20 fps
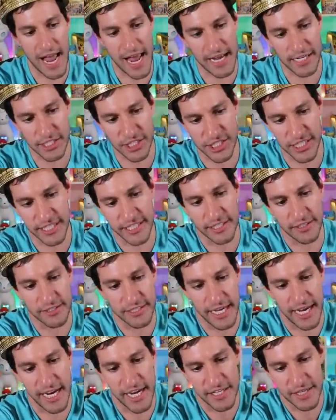and
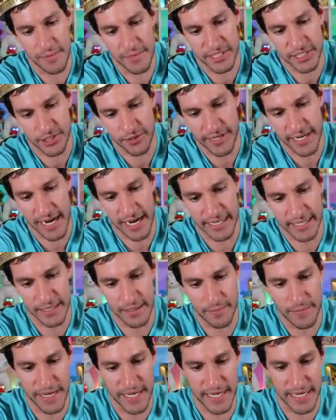Shield, and the mystery
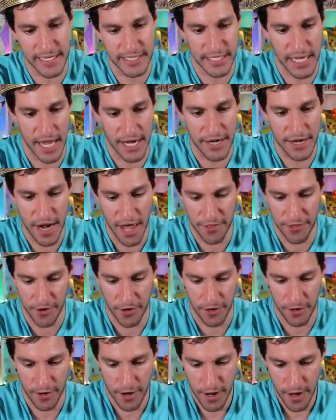item is
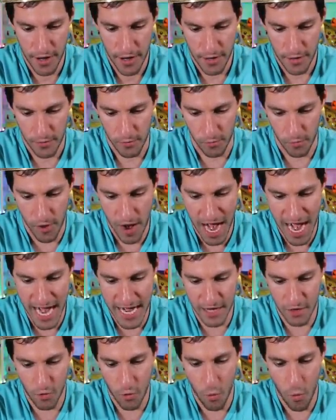another
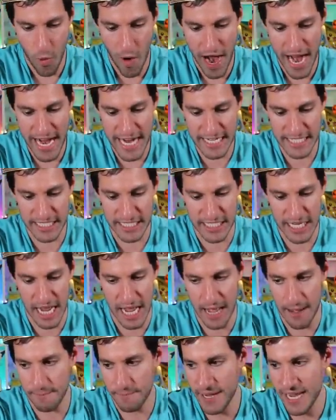
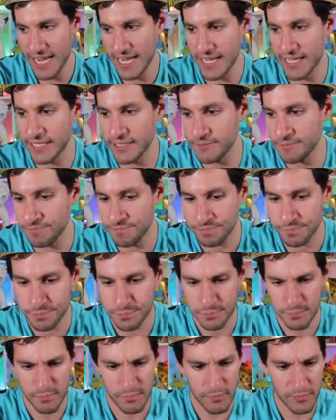Rayquaza pin
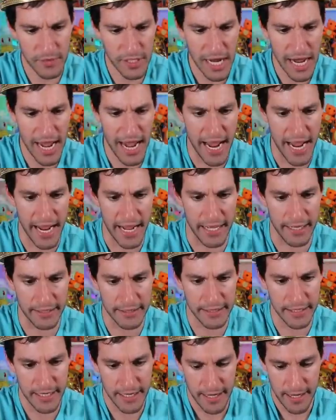
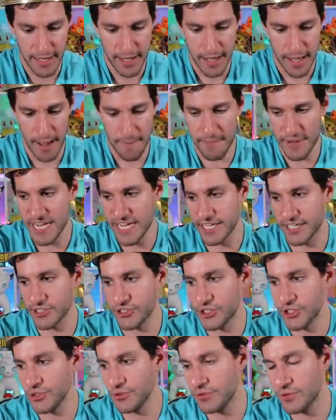and a
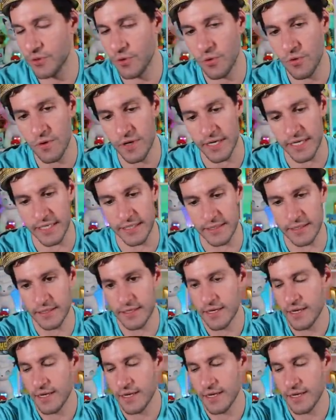Pikachu coin.